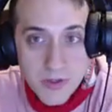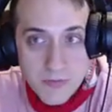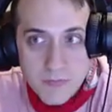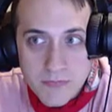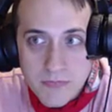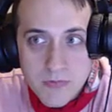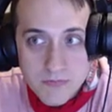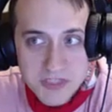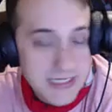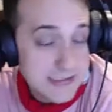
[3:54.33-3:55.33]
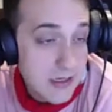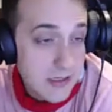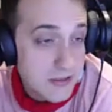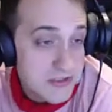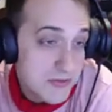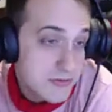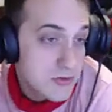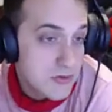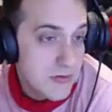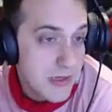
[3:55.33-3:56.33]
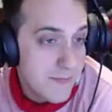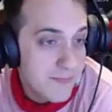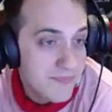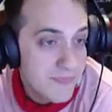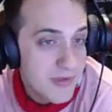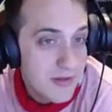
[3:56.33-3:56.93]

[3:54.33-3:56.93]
But Jake's not here, so screw him.